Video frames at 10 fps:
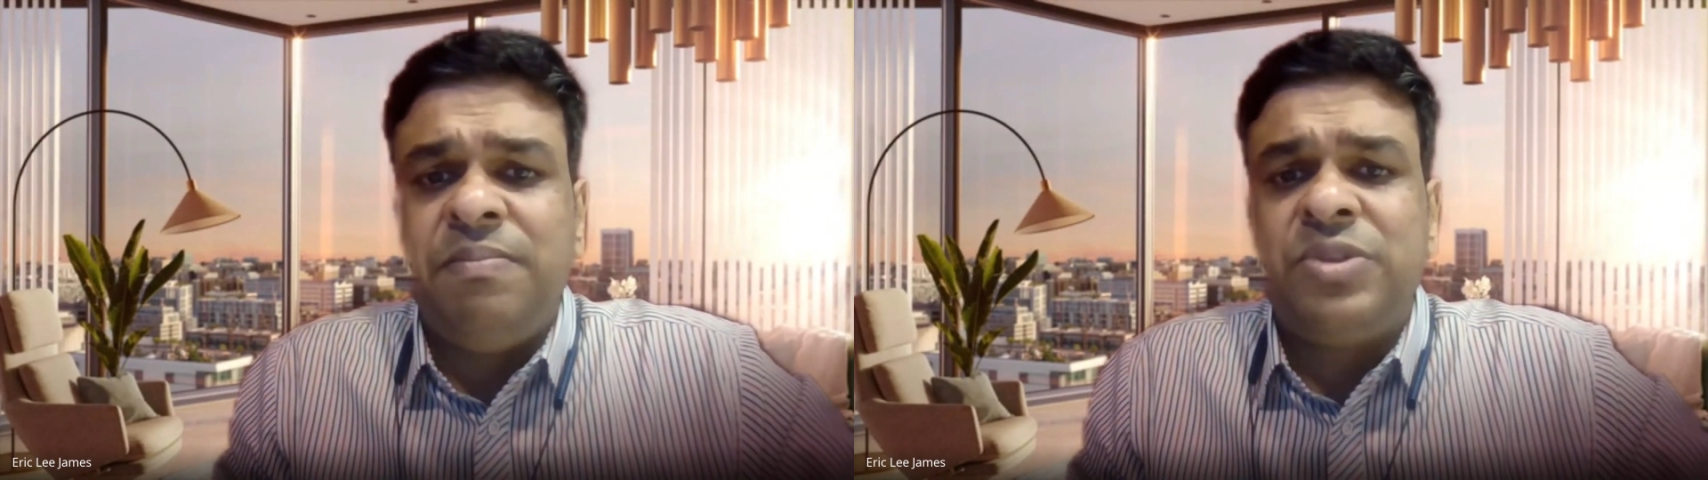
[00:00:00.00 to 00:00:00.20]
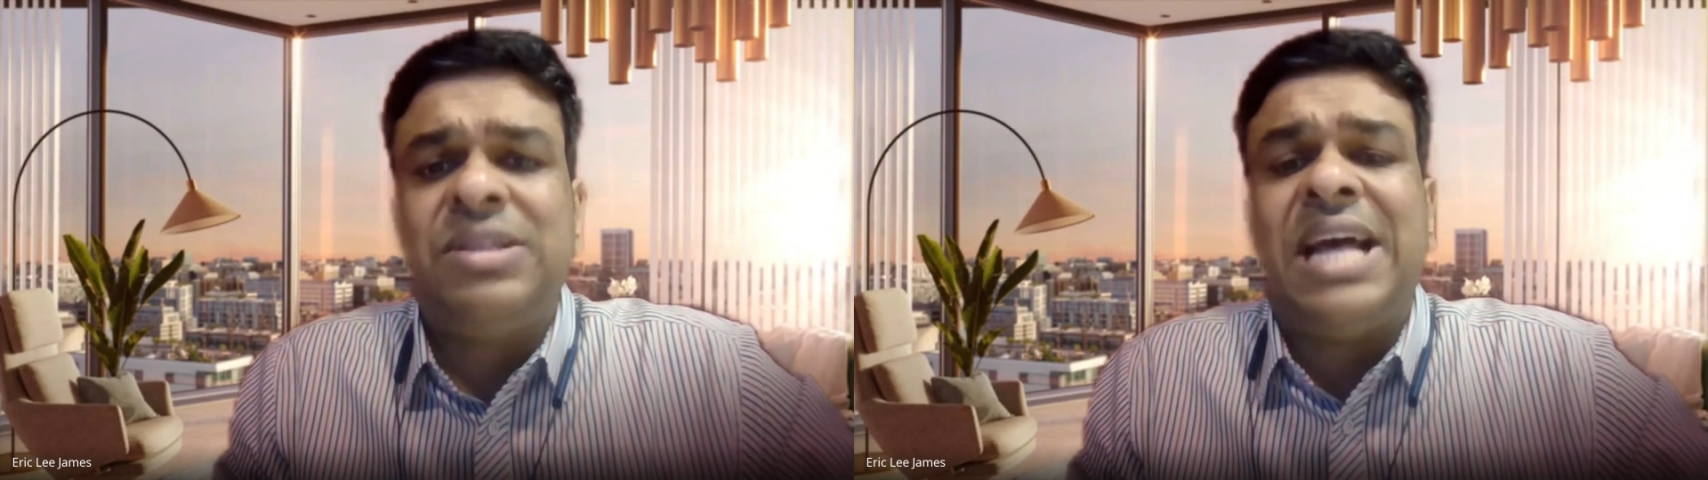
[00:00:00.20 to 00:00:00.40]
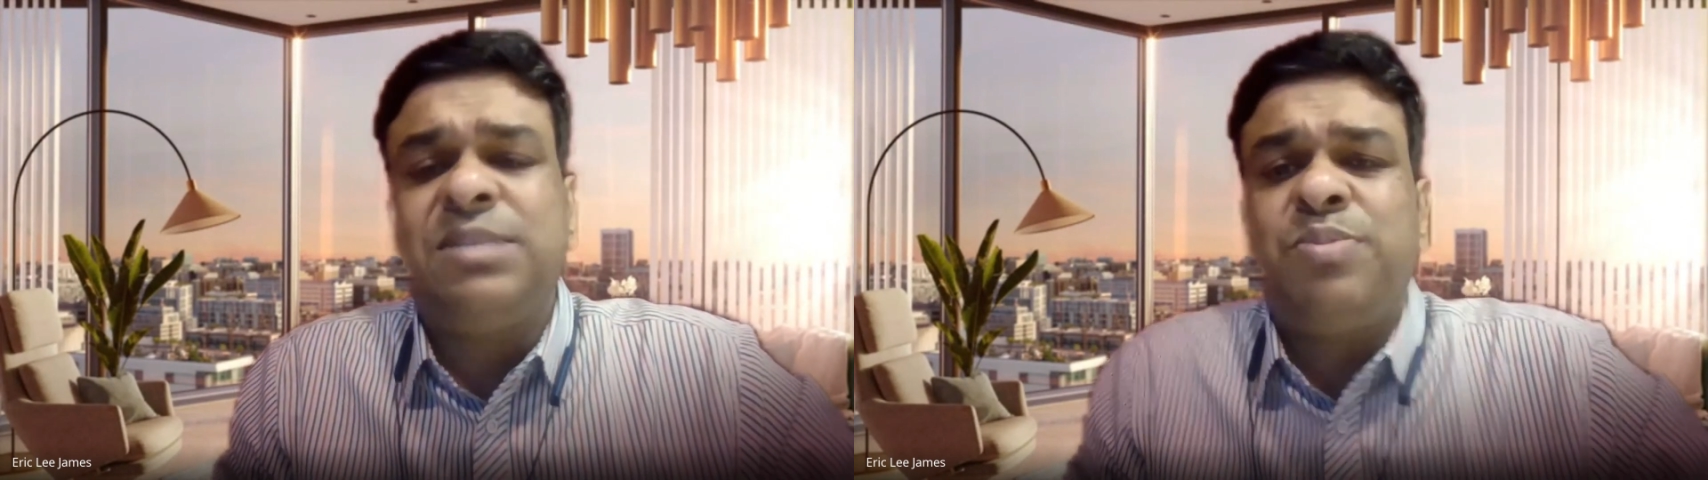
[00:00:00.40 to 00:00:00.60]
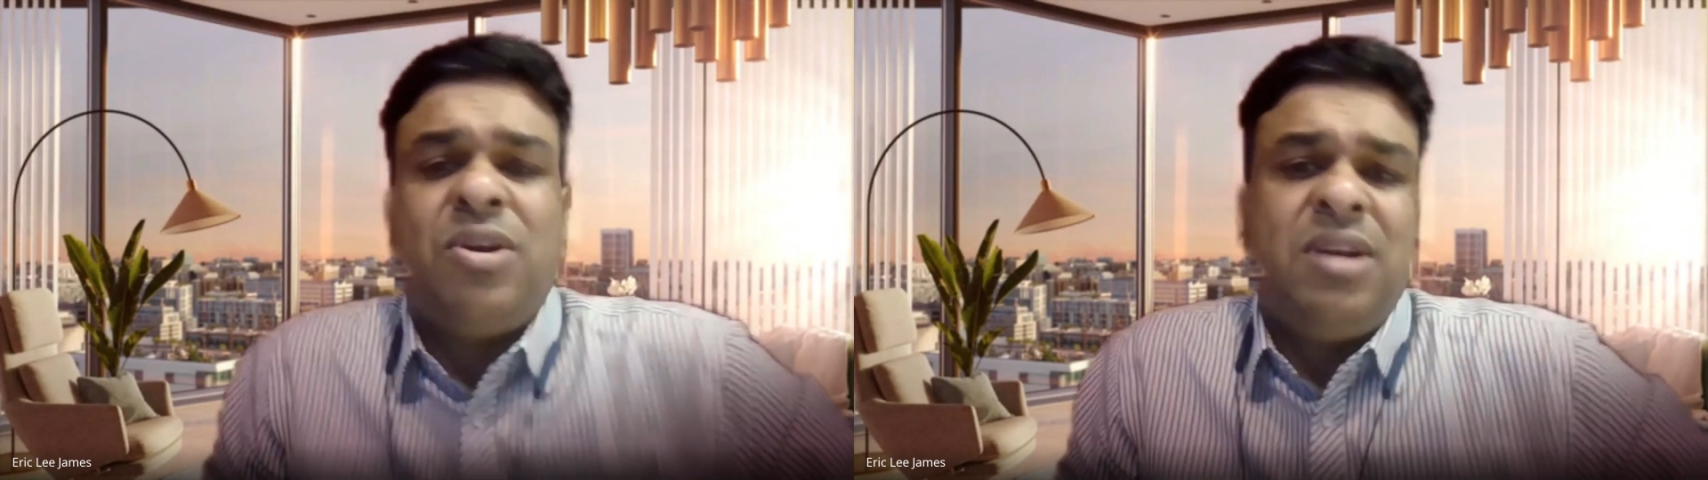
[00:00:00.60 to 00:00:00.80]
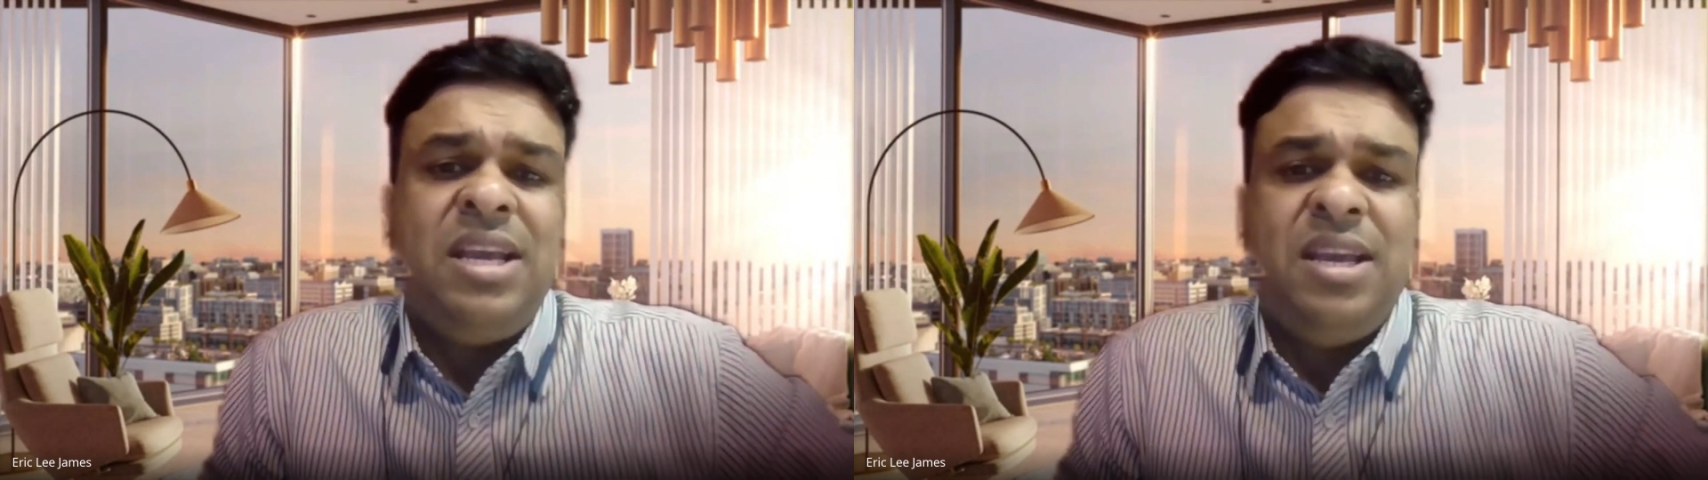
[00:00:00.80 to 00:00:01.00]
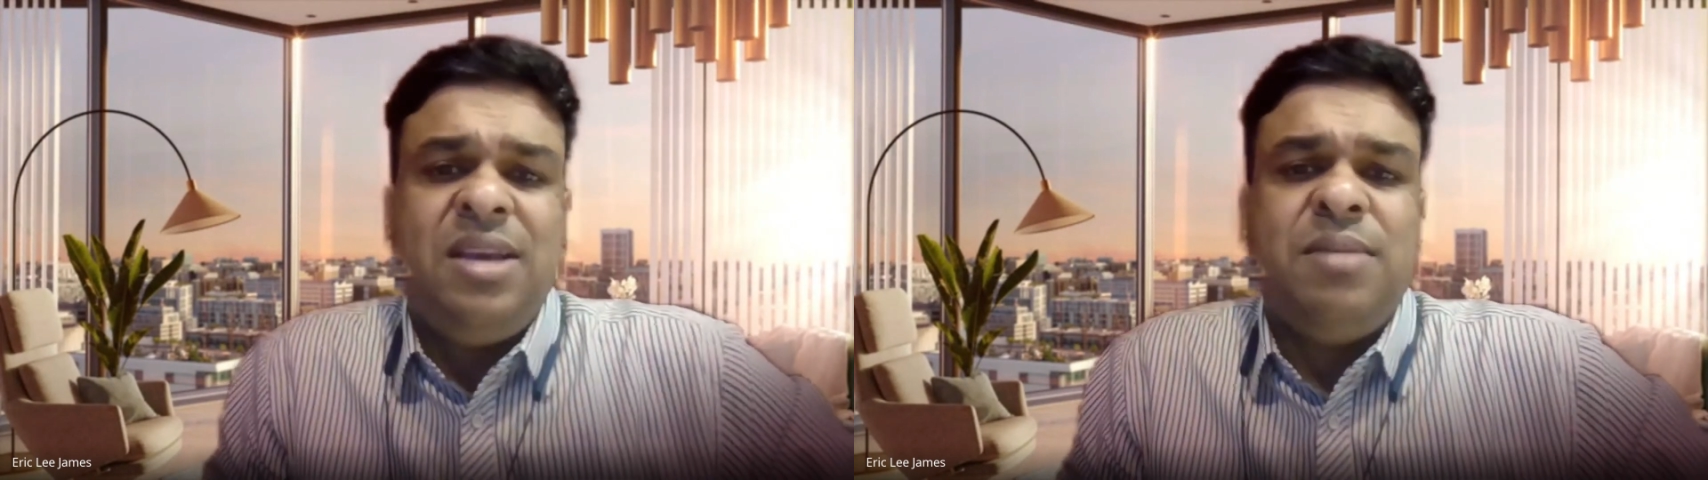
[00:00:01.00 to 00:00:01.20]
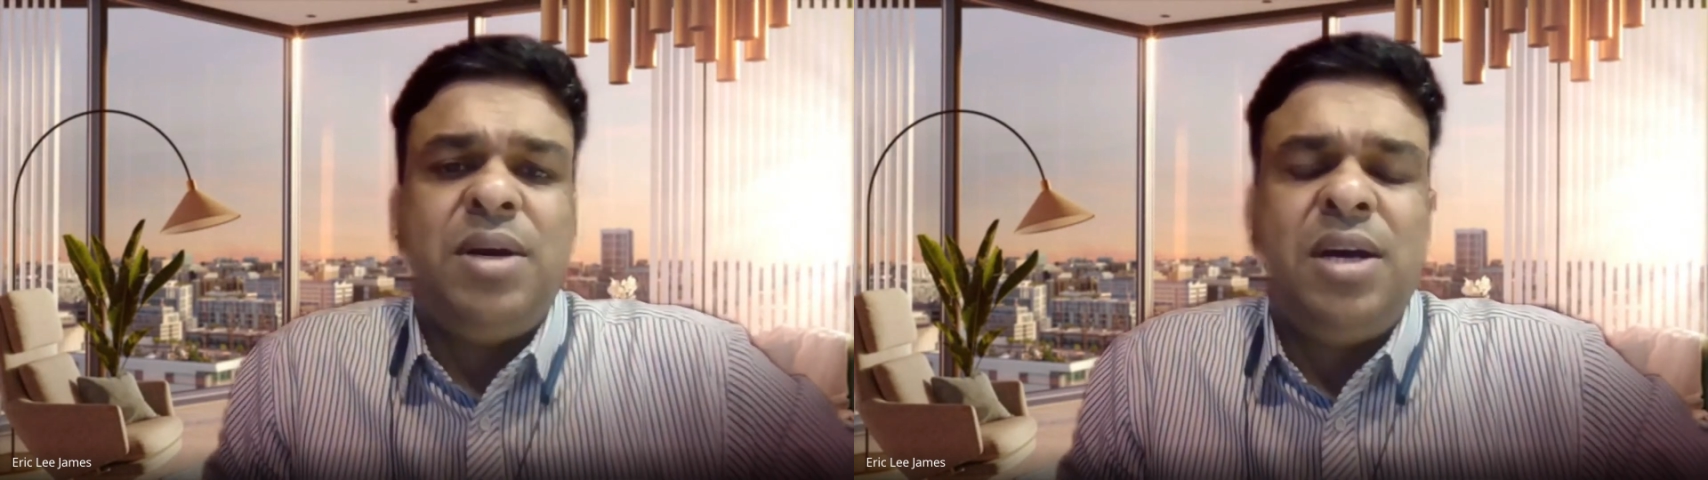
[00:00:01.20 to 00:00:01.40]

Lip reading: So that's broadly